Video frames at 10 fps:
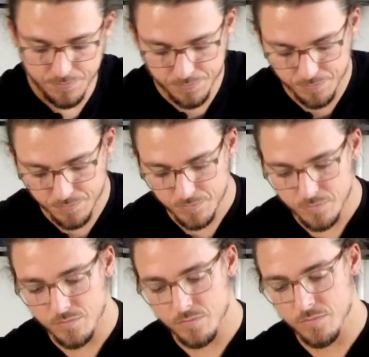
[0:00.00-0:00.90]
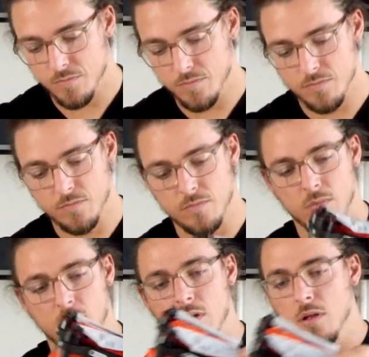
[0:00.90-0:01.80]

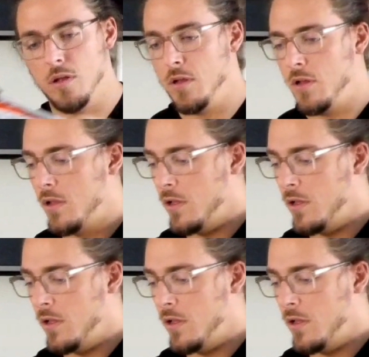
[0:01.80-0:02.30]
Nobody speaks.